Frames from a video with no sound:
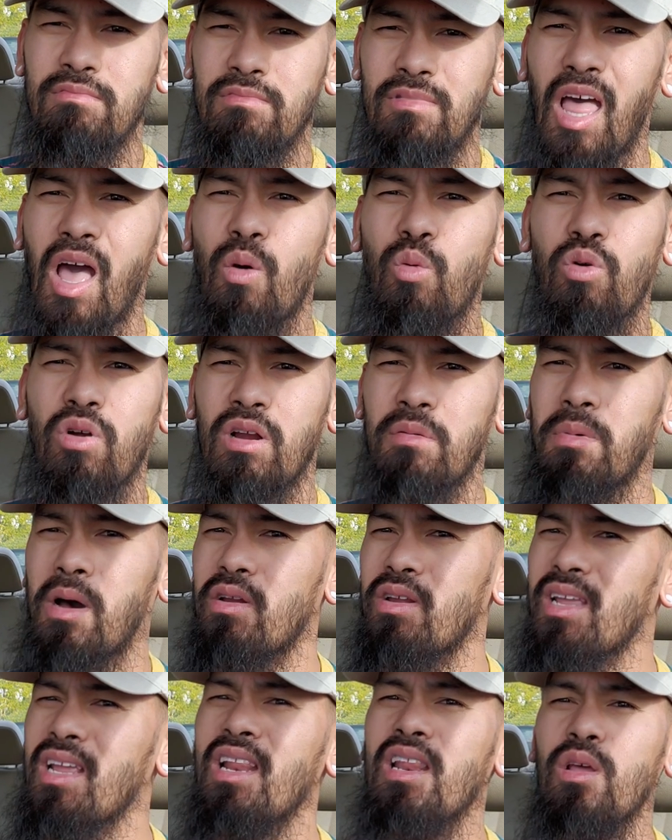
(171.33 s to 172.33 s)
not worry
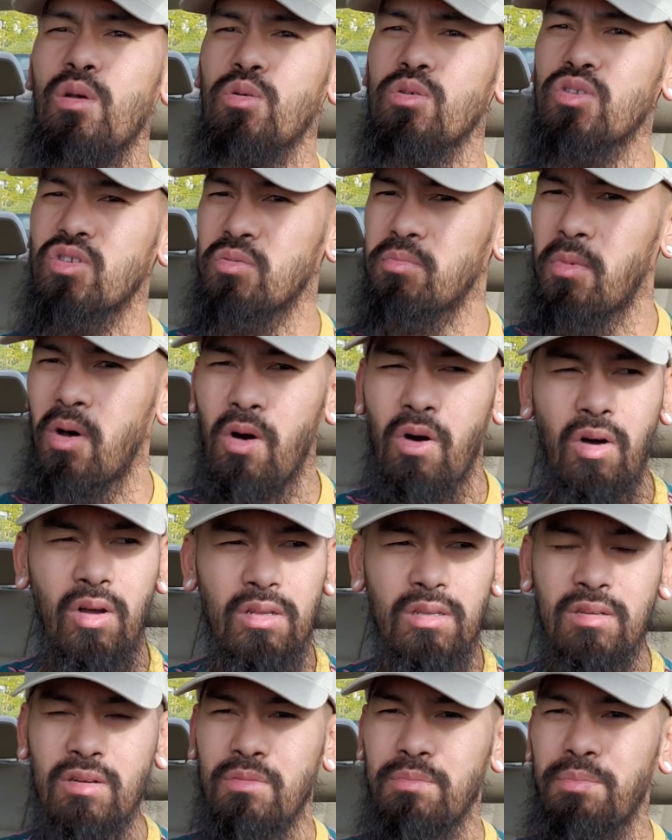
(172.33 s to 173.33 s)
about illegal smog,
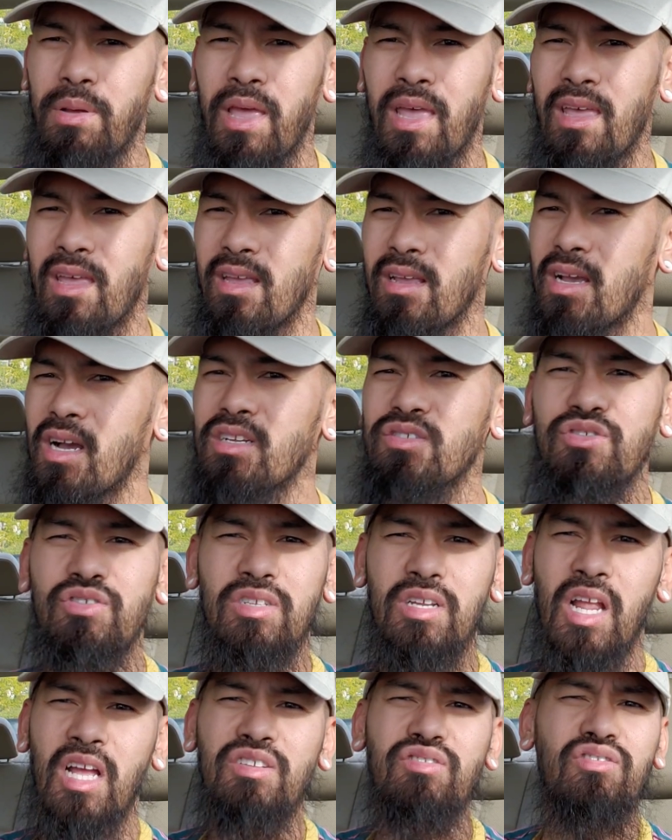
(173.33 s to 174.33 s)
you know, paying hundreds
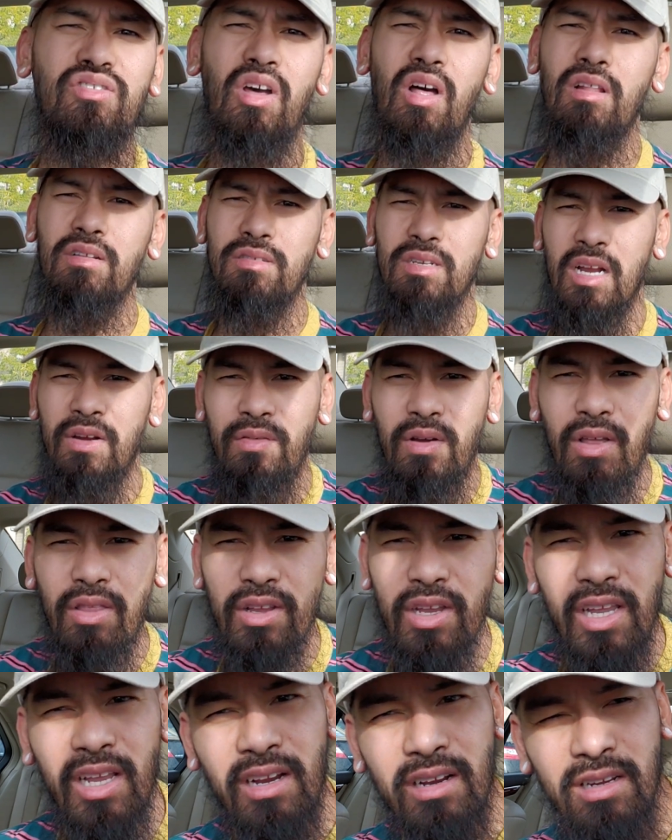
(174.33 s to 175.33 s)
and hundreds of dollars every other
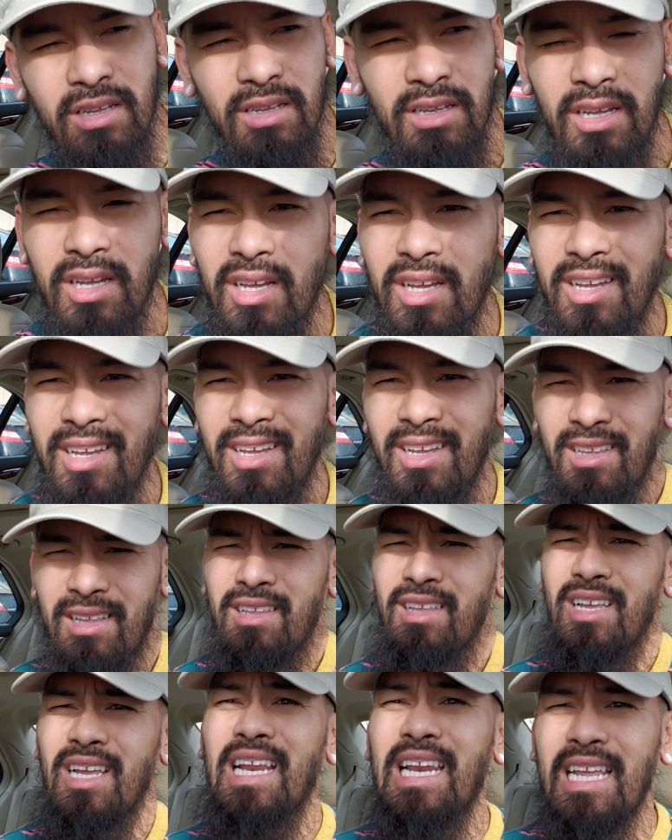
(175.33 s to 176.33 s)
year to
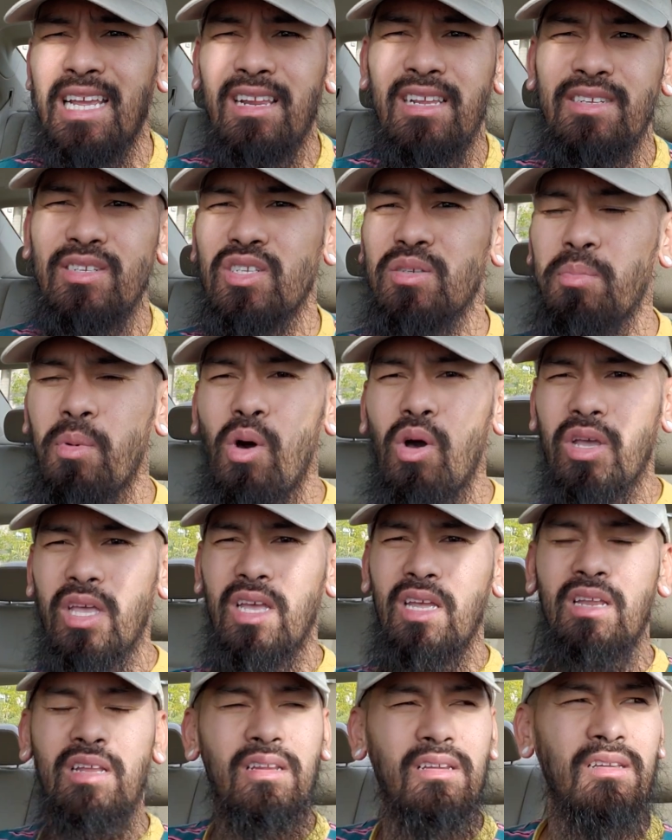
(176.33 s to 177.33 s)
illegally smog
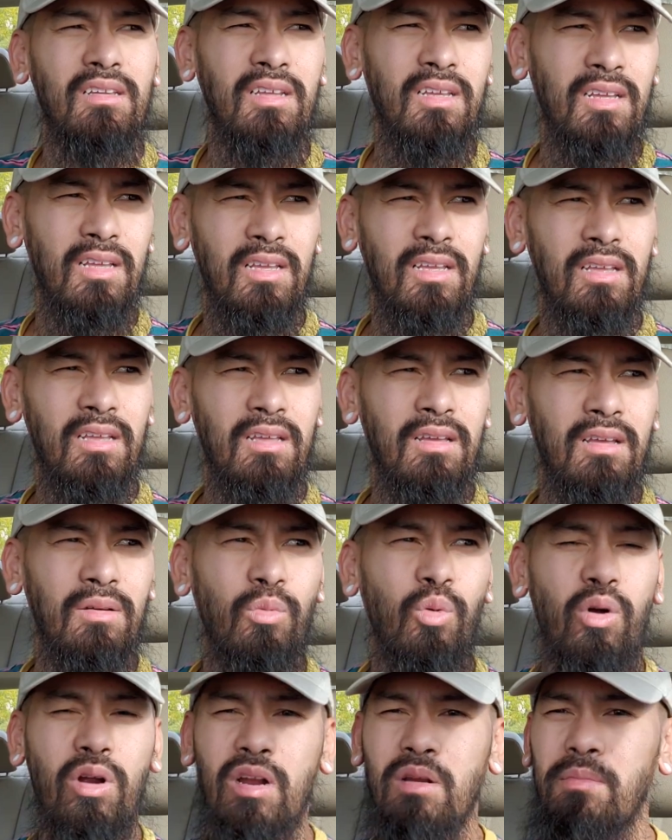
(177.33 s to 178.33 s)
it, and
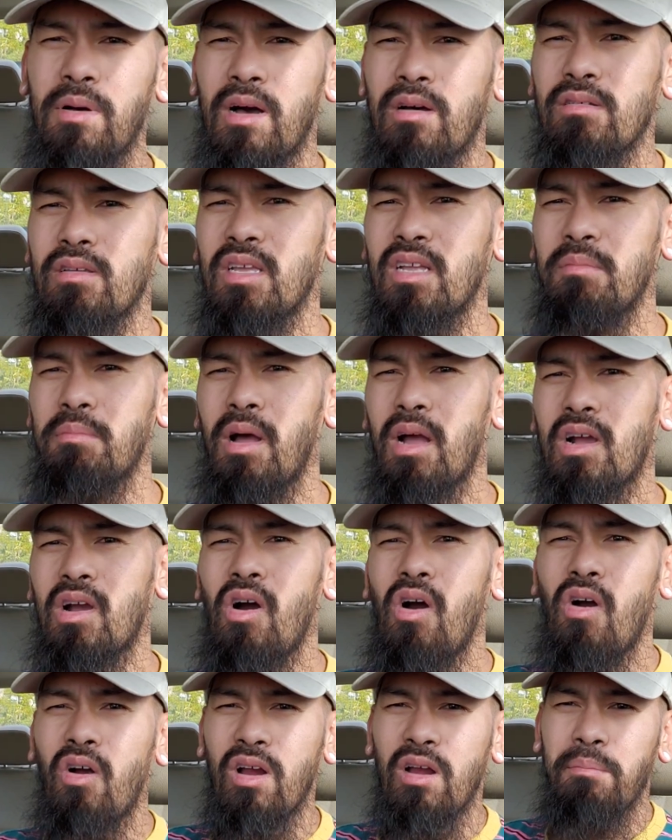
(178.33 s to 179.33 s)
worry about getting my
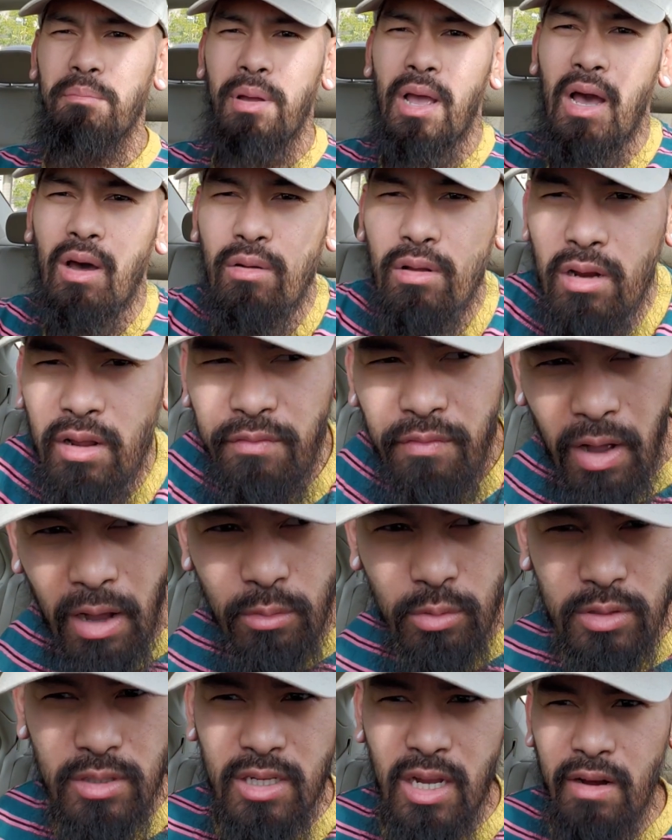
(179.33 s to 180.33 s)
car impounded if I
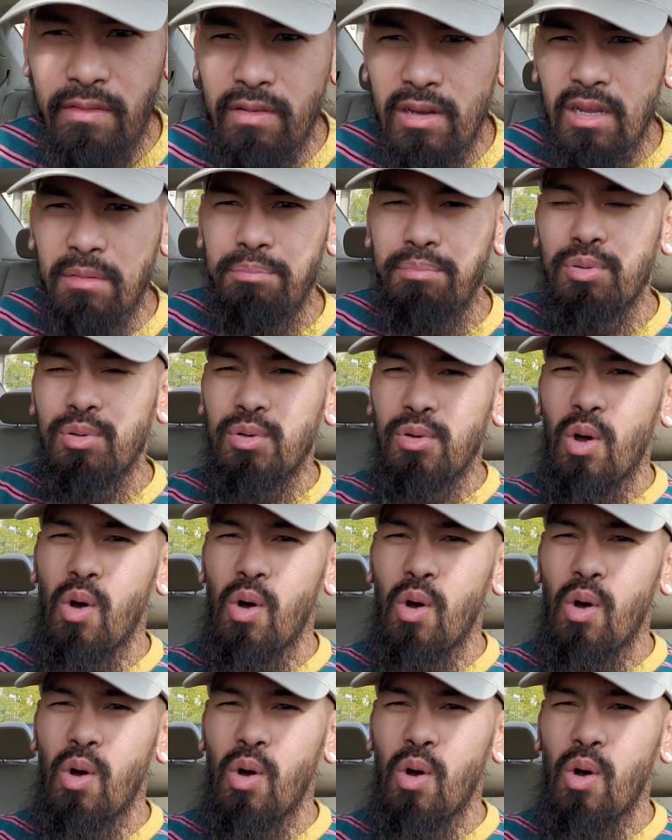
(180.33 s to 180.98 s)
was to ever get pulled